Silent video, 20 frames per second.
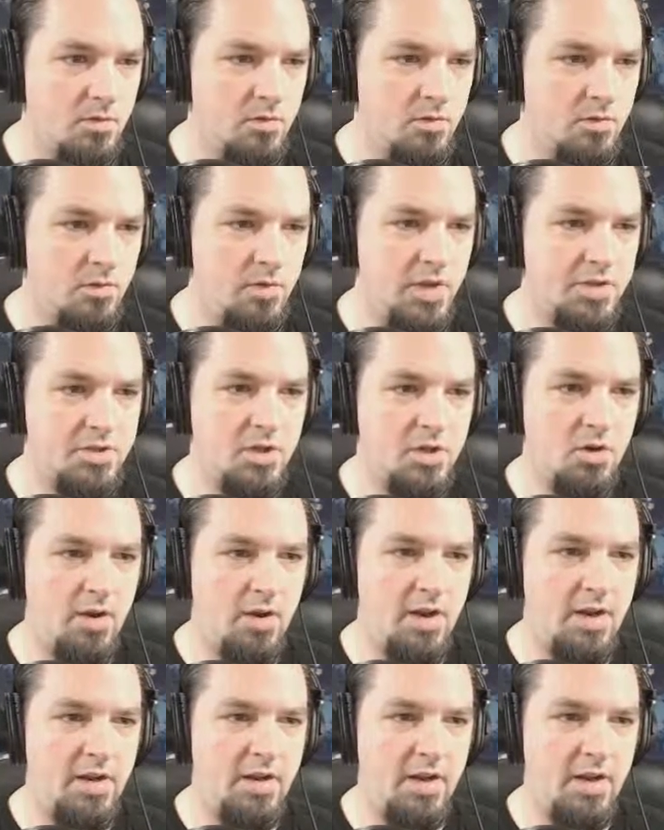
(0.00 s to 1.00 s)
Let's go
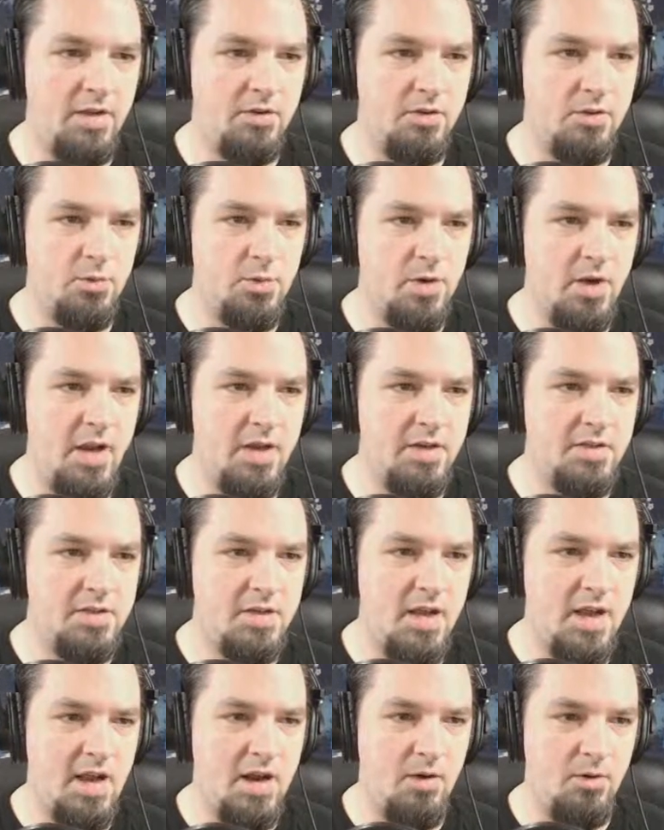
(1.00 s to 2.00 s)
ahead and create
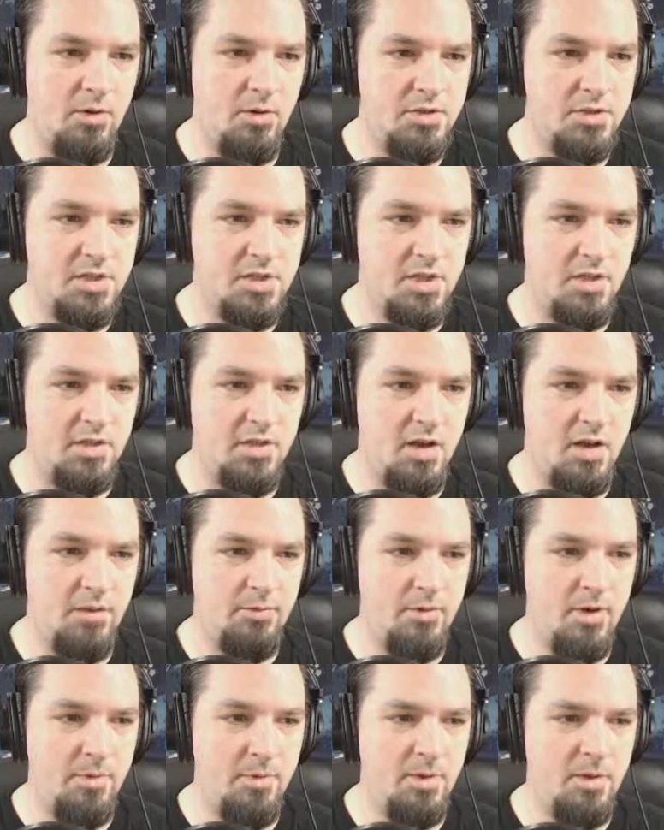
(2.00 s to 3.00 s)
our silicon
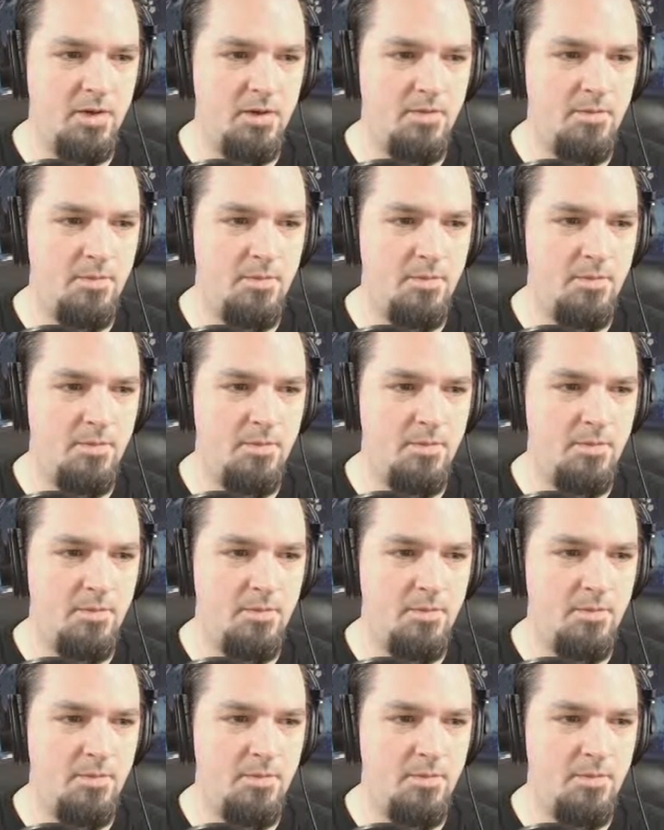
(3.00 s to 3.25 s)
rubber.